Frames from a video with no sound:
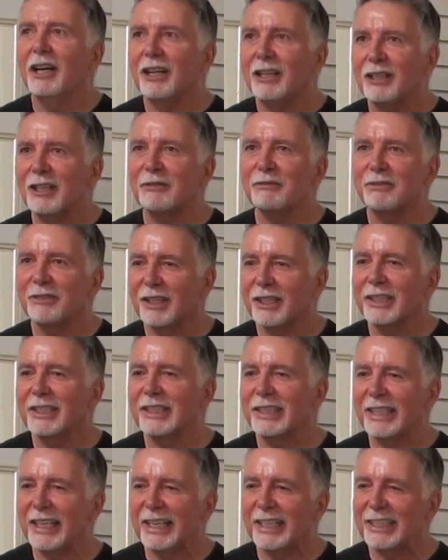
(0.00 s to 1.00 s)
oh, I'm
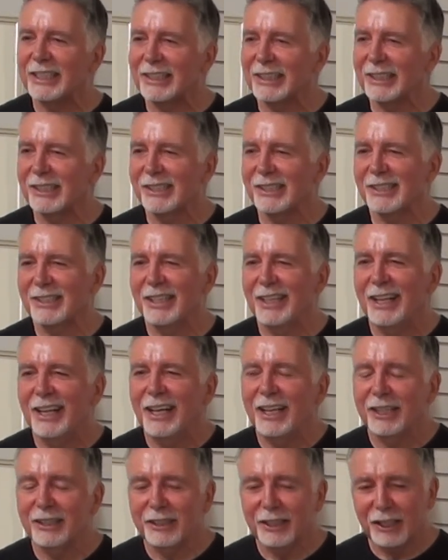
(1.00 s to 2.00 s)
finally getting this.
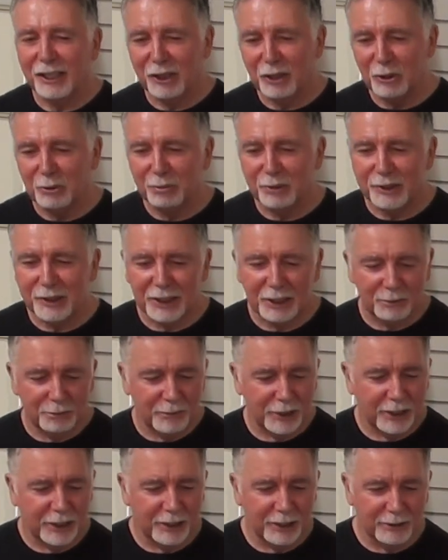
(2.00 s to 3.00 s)
And then I opened up
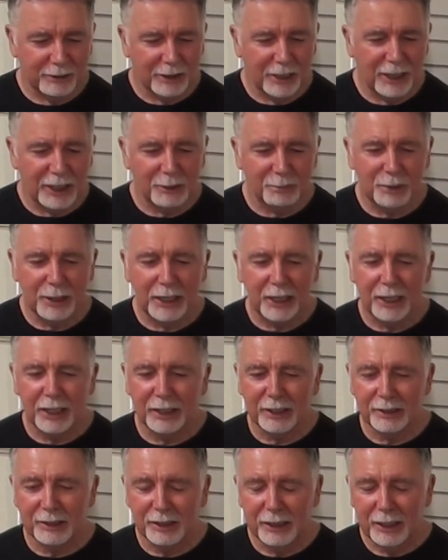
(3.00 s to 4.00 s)
my
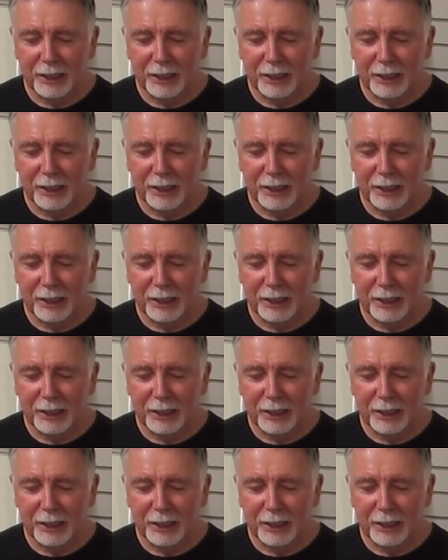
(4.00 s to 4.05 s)
iPad,